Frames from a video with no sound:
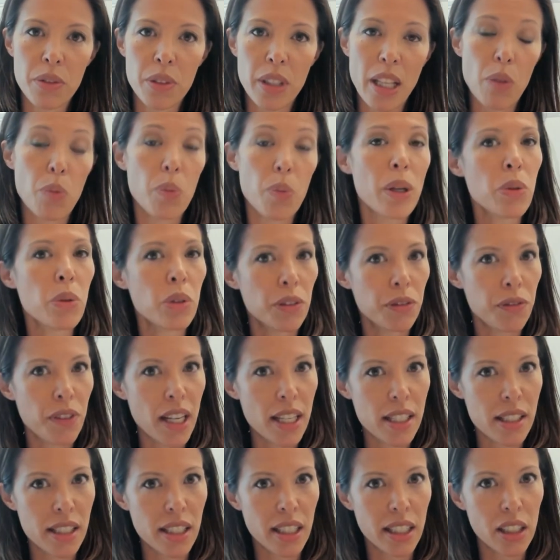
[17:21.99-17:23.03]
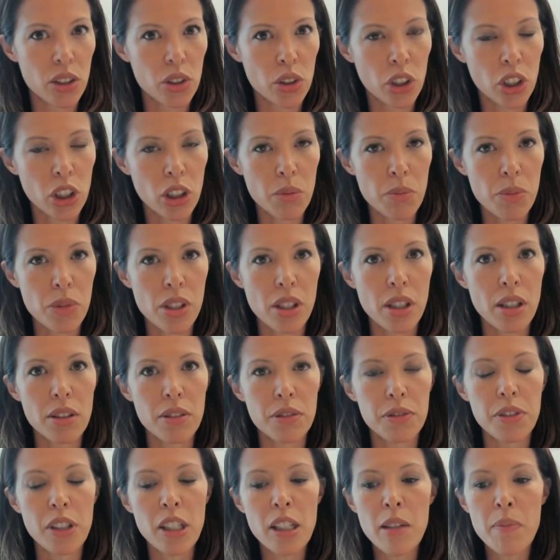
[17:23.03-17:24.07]
that we were facing in terms
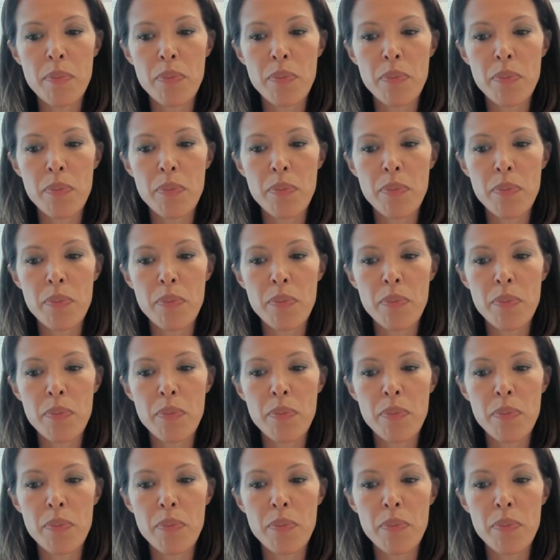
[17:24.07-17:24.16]
of